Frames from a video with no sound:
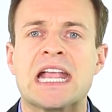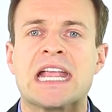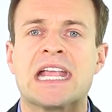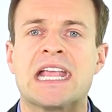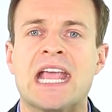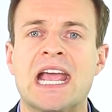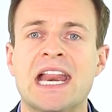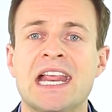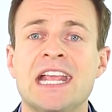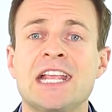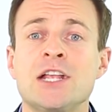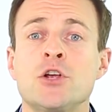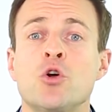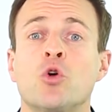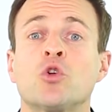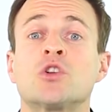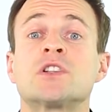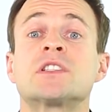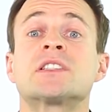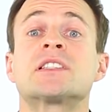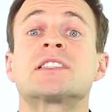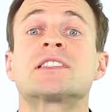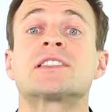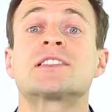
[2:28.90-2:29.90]
getting
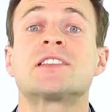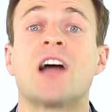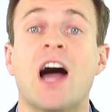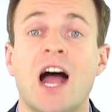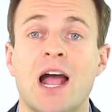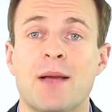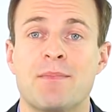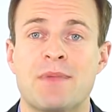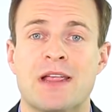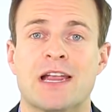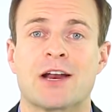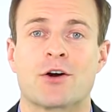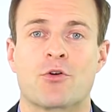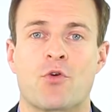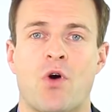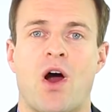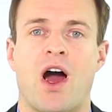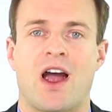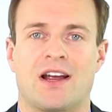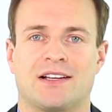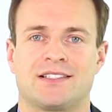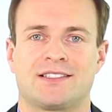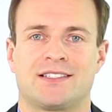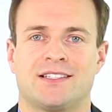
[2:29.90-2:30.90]
your timing
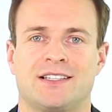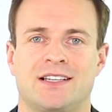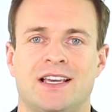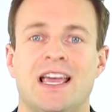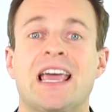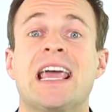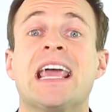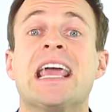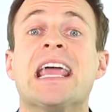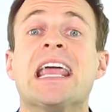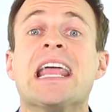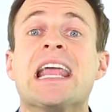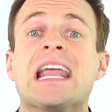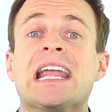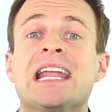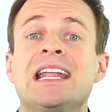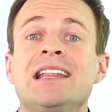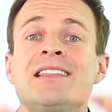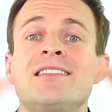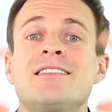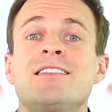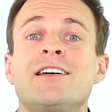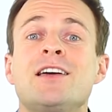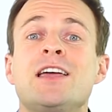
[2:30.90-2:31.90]
right
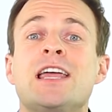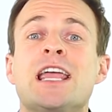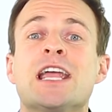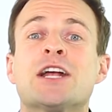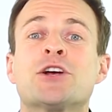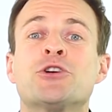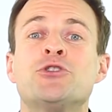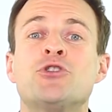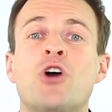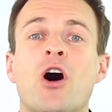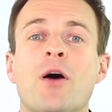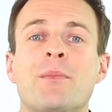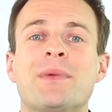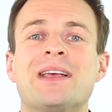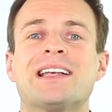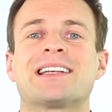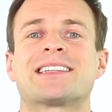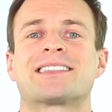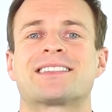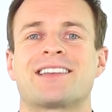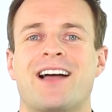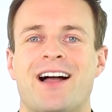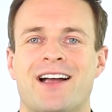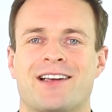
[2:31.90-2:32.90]
in the economic
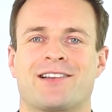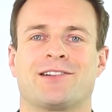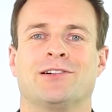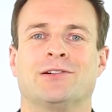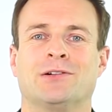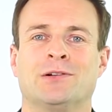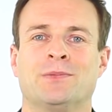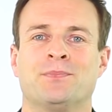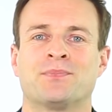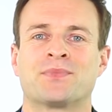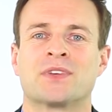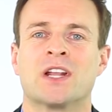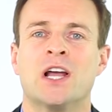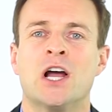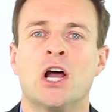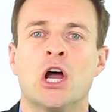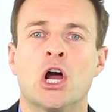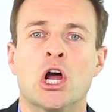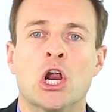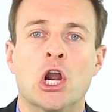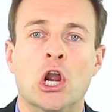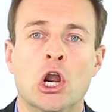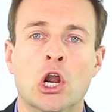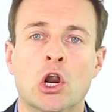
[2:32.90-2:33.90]
cycle.
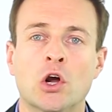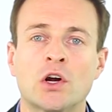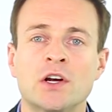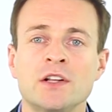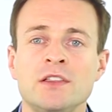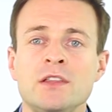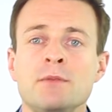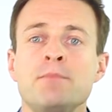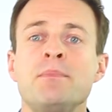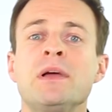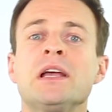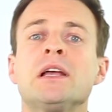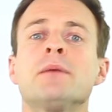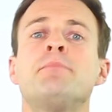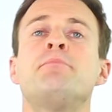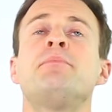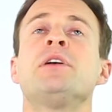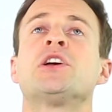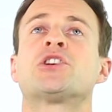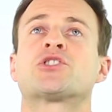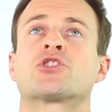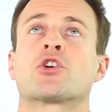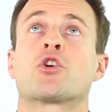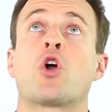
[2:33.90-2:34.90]
Look at the bigger
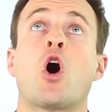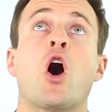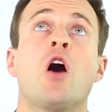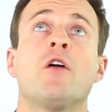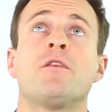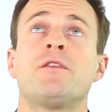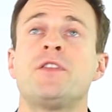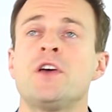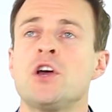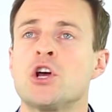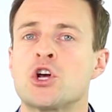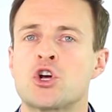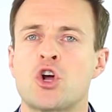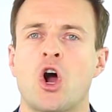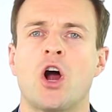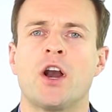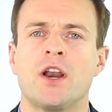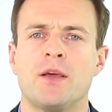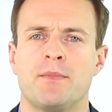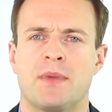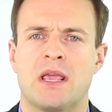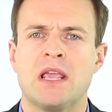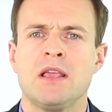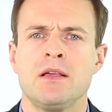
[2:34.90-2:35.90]
picture of the
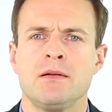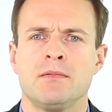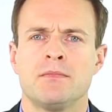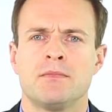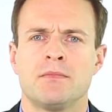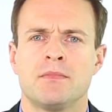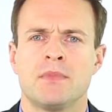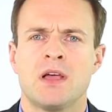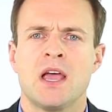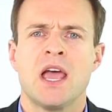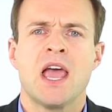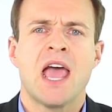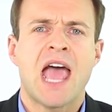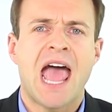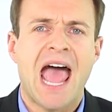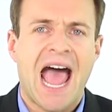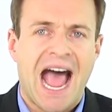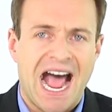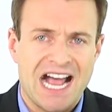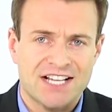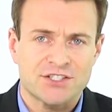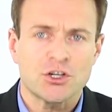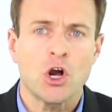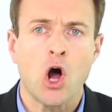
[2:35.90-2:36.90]
economy
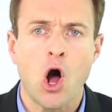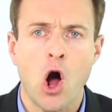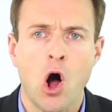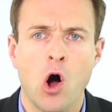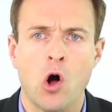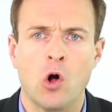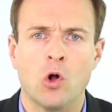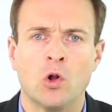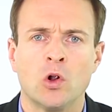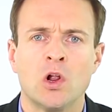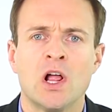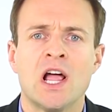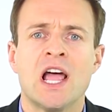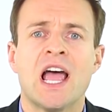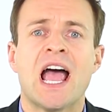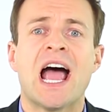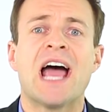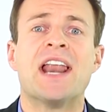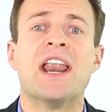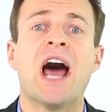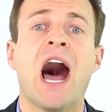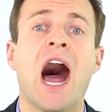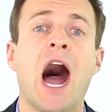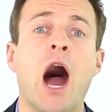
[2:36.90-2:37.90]
as a whole
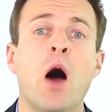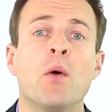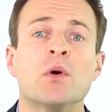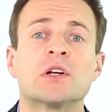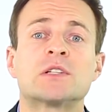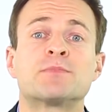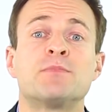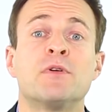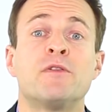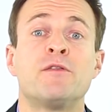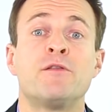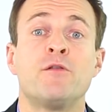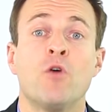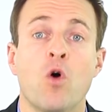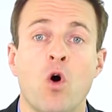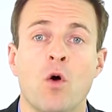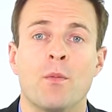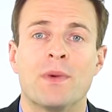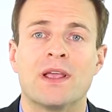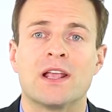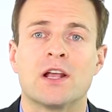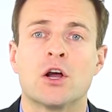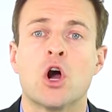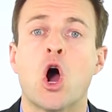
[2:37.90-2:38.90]
and how it's
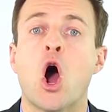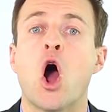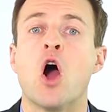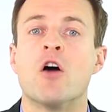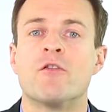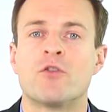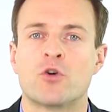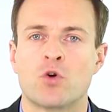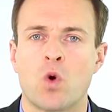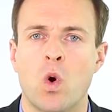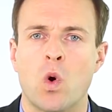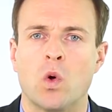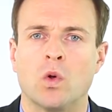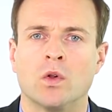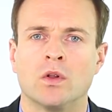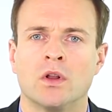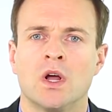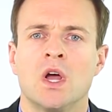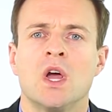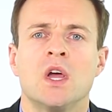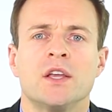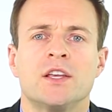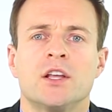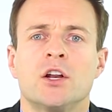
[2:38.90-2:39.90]
performing overall.
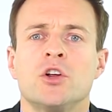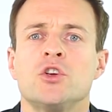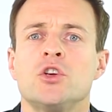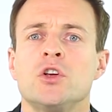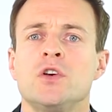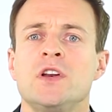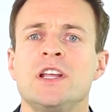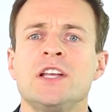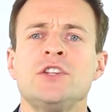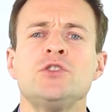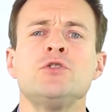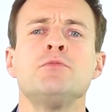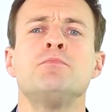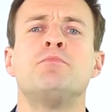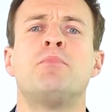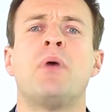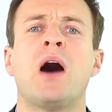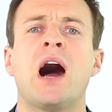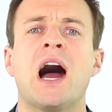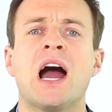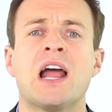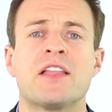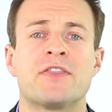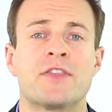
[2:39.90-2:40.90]
You need to
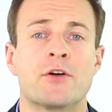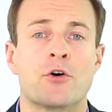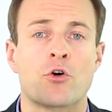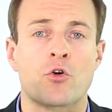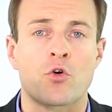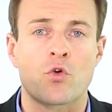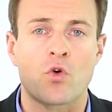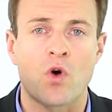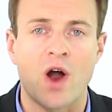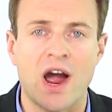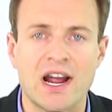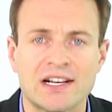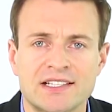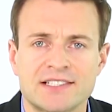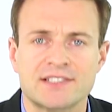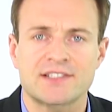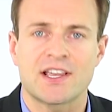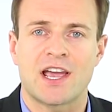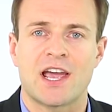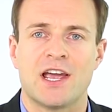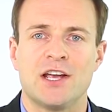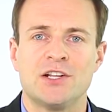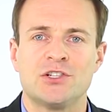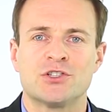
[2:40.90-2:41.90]
buy at the right
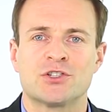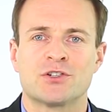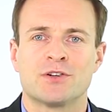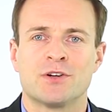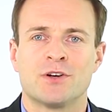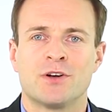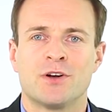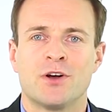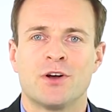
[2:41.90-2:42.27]
stage